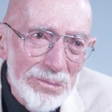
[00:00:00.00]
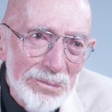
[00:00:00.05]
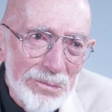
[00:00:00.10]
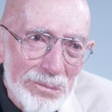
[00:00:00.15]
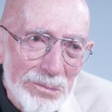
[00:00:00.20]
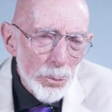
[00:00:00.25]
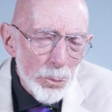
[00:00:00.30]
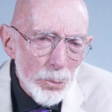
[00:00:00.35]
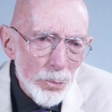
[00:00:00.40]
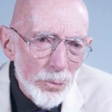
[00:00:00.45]
Uh,
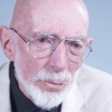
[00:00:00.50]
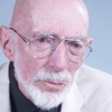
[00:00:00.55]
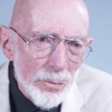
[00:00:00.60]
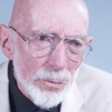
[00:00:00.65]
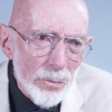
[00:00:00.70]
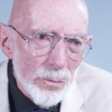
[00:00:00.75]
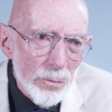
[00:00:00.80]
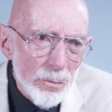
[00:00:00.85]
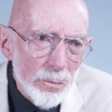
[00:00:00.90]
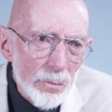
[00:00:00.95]
what do you
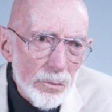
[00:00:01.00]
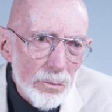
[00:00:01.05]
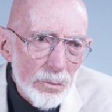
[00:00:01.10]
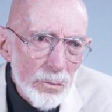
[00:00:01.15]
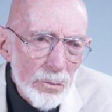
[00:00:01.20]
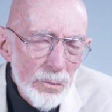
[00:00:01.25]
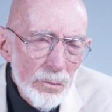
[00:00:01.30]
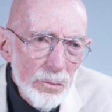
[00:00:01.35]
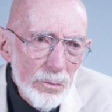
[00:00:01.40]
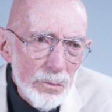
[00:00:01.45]
think will be
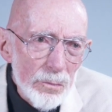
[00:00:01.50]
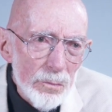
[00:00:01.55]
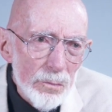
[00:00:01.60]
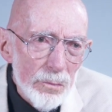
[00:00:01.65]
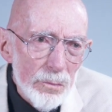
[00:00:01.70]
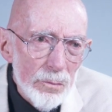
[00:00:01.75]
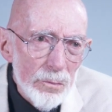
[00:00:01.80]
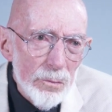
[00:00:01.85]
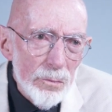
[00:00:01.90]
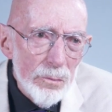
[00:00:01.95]

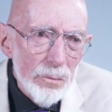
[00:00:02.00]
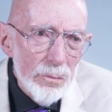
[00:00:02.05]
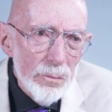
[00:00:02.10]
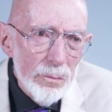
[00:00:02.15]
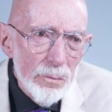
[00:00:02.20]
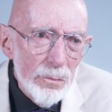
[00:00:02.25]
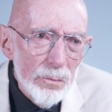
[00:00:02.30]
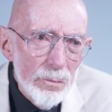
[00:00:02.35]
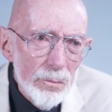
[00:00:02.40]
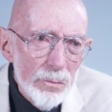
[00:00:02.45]
confirmed in the
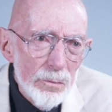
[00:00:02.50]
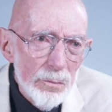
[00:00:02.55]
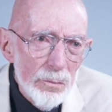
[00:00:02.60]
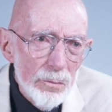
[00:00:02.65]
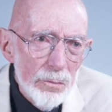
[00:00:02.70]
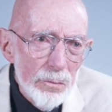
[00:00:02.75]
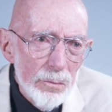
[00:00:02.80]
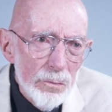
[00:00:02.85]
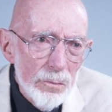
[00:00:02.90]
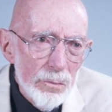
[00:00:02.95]
next,
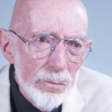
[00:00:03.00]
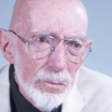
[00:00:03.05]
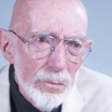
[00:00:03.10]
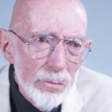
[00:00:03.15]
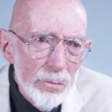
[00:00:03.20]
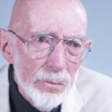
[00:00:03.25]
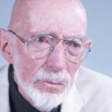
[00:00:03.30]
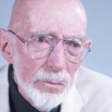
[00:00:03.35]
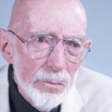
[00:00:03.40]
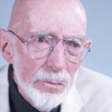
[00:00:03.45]
say,
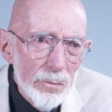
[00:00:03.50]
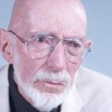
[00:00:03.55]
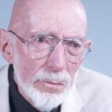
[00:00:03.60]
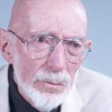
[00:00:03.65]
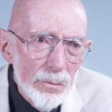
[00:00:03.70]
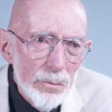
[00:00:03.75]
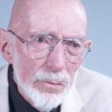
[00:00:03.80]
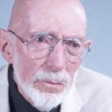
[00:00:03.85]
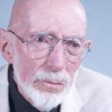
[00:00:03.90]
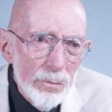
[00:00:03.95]
decade or
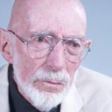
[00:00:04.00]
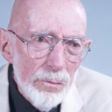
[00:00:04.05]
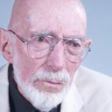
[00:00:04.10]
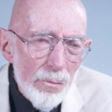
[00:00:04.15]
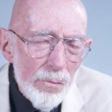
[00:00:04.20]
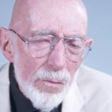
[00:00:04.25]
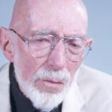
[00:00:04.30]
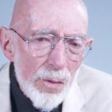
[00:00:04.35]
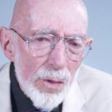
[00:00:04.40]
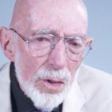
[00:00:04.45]

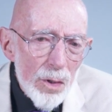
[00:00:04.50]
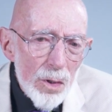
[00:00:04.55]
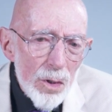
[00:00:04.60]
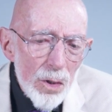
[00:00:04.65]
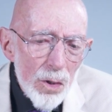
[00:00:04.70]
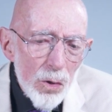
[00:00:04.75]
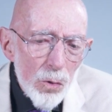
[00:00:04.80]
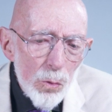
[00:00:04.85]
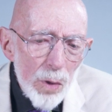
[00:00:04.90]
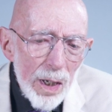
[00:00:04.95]
two?
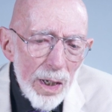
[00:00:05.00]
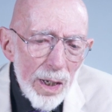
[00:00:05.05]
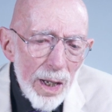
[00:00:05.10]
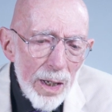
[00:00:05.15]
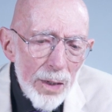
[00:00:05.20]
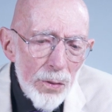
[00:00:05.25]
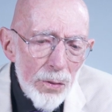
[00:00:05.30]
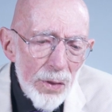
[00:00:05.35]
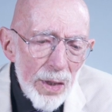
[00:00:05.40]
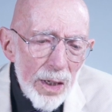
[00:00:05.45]
Well,
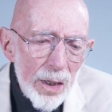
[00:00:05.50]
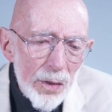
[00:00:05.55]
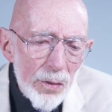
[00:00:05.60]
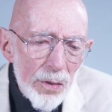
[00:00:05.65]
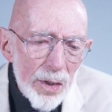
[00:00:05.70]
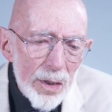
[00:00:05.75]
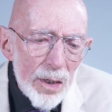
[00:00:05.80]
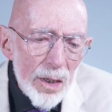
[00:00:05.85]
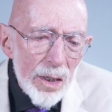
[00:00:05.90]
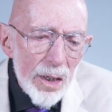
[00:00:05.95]
I think
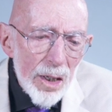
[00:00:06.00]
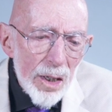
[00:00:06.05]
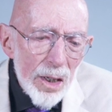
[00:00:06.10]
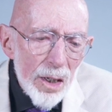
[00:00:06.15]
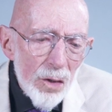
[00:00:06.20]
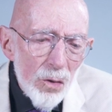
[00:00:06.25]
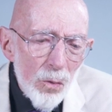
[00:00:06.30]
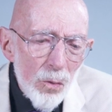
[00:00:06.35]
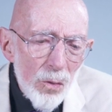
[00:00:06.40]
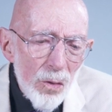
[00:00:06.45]
that
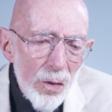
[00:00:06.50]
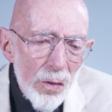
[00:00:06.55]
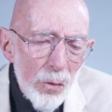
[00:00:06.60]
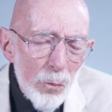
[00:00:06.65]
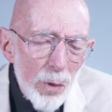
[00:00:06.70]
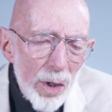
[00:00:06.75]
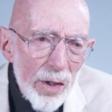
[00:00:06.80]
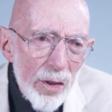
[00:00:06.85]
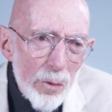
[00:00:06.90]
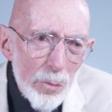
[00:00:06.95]
w
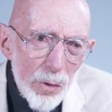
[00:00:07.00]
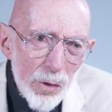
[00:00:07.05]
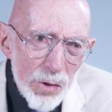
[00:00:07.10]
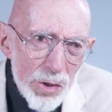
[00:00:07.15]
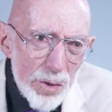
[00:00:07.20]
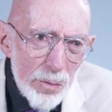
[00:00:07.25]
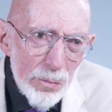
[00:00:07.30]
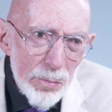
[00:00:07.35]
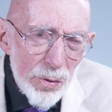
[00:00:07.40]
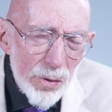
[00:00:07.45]
one of the
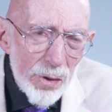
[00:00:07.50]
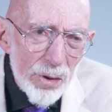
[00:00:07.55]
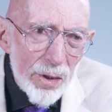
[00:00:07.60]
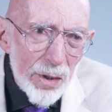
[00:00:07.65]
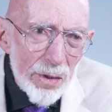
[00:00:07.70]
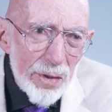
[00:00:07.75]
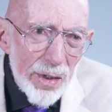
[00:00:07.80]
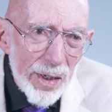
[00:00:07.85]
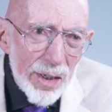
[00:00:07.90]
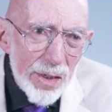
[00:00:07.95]
most
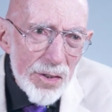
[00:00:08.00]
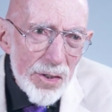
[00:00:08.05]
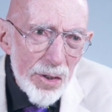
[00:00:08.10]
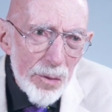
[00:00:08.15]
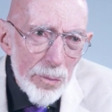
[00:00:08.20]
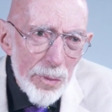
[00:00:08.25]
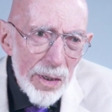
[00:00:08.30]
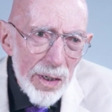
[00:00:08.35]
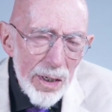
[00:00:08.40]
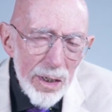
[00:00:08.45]
important things to
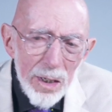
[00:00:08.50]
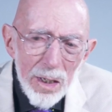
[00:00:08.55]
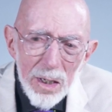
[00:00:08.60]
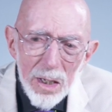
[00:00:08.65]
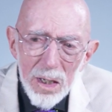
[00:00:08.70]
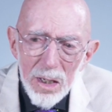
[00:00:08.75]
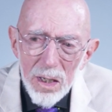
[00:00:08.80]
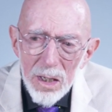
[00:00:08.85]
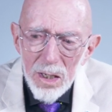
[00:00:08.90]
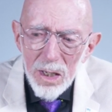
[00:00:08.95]
me,
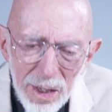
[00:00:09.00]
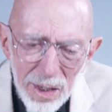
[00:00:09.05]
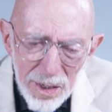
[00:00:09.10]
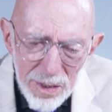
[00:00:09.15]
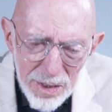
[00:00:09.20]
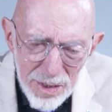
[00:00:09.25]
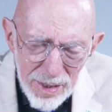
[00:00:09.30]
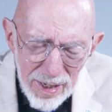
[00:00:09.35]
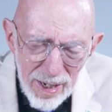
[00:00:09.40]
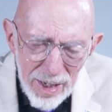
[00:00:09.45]

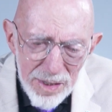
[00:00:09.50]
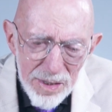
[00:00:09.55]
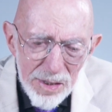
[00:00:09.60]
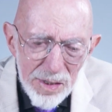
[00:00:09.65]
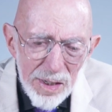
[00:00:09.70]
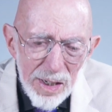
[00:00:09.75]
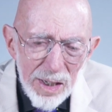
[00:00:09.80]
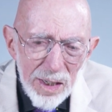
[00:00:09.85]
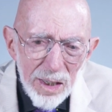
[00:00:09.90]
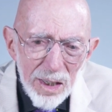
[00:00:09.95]

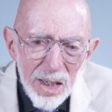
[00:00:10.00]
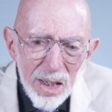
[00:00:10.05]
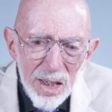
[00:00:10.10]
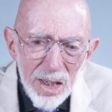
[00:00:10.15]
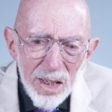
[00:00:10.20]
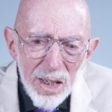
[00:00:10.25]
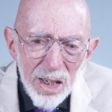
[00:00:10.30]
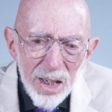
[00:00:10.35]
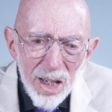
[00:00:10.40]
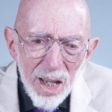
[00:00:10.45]
testing
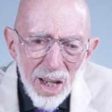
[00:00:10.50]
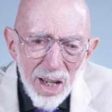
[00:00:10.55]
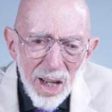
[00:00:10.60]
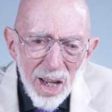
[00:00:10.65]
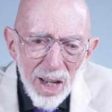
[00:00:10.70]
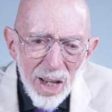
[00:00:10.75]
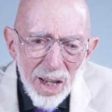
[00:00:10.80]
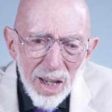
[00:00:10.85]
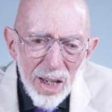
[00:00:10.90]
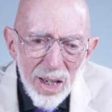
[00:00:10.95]

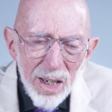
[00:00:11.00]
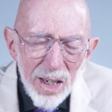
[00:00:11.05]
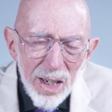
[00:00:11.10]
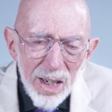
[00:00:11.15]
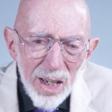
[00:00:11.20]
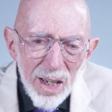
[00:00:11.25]
uh,